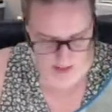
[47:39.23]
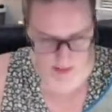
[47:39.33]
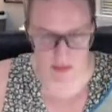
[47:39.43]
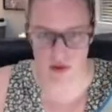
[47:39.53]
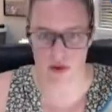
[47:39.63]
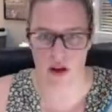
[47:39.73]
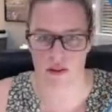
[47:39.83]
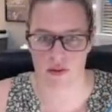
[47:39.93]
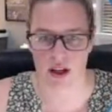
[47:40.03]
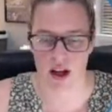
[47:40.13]

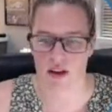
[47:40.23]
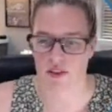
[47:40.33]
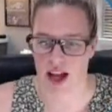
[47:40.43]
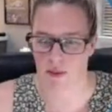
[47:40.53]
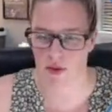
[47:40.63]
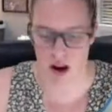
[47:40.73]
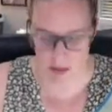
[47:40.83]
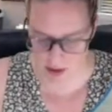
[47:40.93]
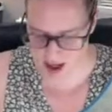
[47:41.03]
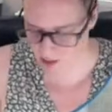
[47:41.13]
I've kind of camera
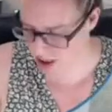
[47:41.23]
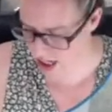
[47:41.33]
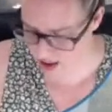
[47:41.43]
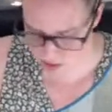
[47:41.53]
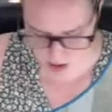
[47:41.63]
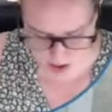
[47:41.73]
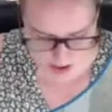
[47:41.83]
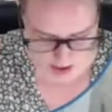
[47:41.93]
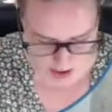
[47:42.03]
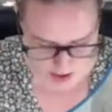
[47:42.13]
up, camera down,
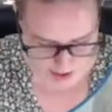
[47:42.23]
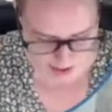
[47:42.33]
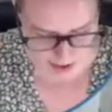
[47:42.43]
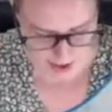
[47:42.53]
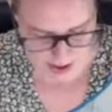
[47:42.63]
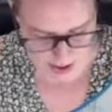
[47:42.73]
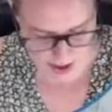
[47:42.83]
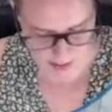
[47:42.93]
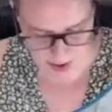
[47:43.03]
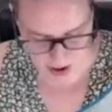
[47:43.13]

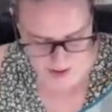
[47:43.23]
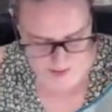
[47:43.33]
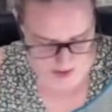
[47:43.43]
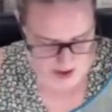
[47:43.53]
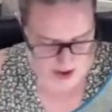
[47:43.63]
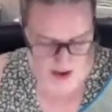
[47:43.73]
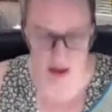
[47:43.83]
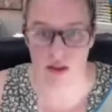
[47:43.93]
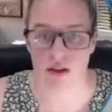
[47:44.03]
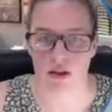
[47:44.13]
but hopefully
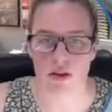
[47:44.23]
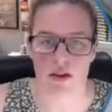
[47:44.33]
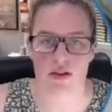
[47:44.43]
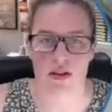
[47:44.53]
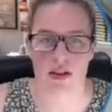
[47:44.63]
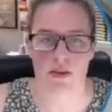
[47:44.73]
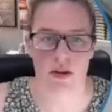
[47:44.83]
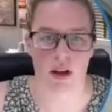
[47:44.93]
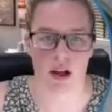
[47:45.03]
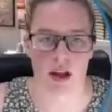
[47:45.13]
you can see them
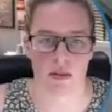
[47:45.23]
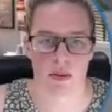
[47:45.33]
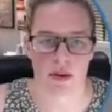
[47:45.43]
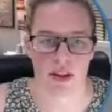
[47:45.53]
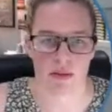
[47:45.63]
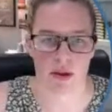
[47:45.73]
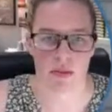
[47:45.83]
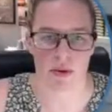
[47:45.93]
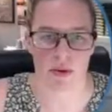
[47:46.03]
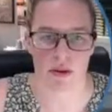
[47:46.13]
okay. Let me bring them up.